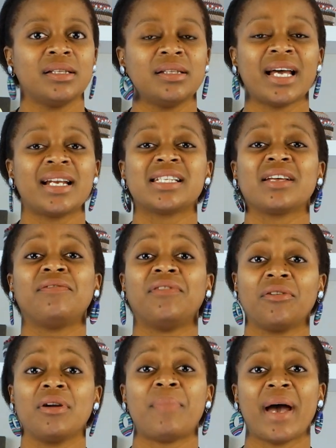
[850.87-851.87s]
That is a
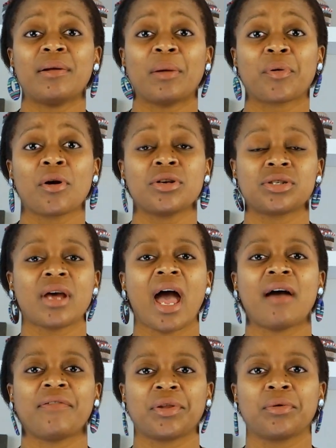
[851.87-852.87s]
very bad approach to
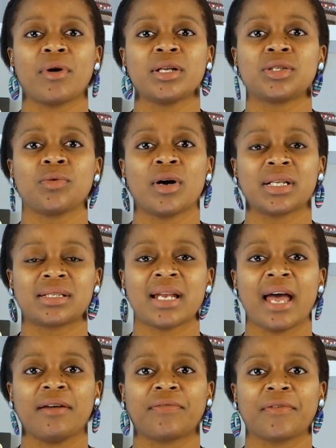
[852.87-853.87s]
have towards
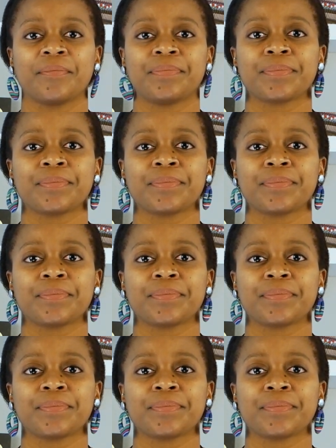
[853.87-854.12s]
life.